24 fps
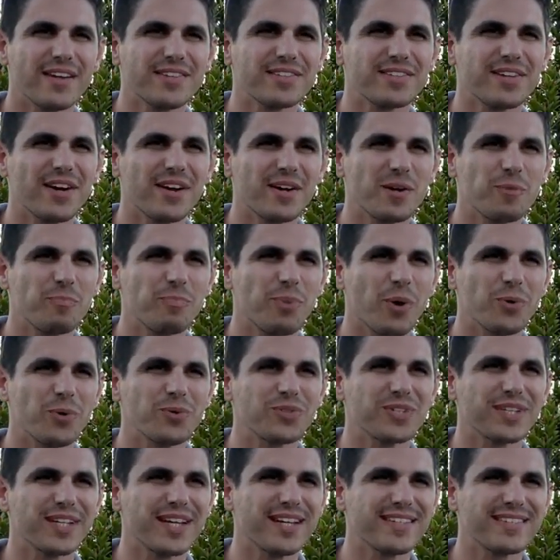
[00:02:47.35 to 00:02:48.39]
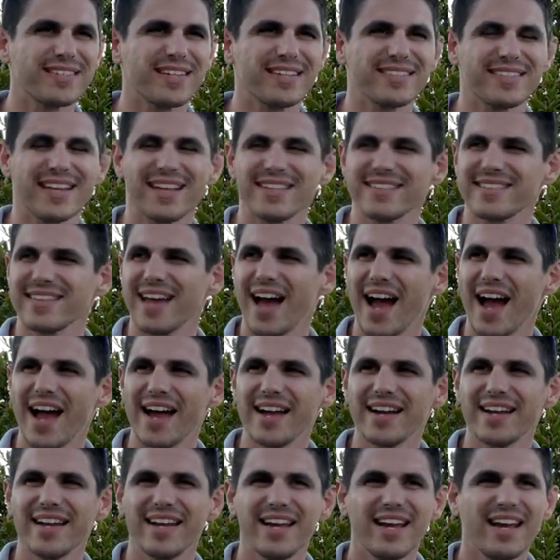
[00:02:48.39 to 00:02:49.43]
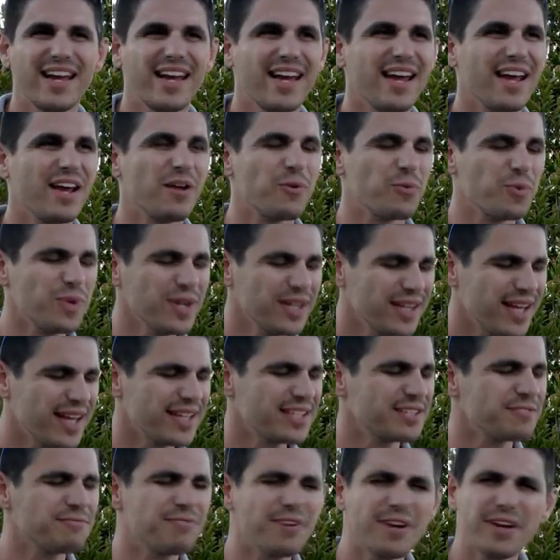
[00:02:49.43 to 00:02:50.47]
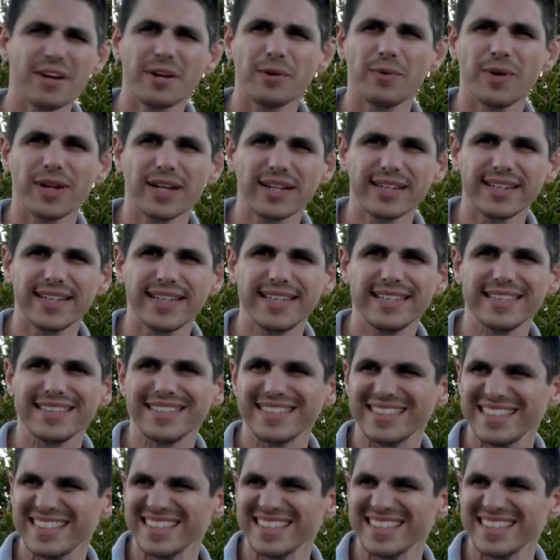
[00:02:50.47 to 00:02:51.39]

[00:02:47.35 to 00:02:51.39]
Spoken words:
I started posing as that side, and realizing very quickly